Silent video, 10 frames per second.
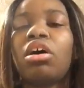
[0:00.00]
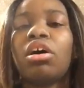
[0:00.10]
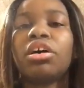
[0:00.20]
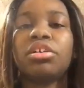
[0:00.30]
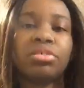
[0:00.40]

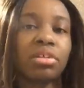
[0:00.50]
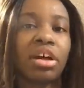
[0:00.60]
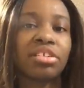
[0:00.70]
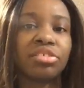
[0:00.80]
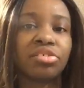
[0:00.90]
or you
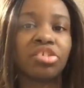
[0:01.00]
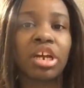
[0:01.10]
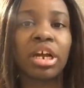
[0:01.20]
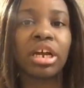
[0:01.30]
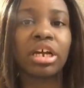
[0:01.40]
lost your
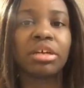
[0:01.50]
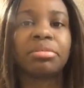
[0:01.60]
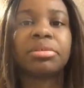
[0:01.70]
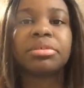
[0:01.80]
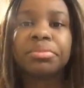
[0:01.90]

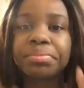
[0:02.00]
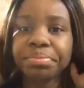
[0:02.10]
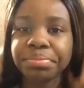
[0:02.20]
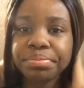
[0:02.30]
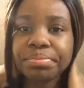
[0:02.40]
job.
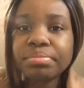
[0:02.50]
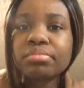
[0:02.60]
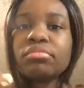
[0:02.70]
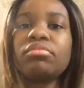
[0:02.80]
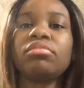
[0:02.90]

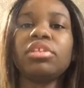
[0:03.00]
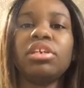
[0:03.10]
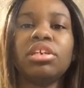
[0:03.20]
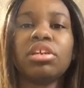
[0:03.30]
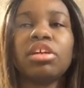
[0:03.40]

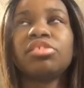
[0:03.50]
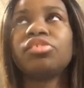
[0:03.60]
I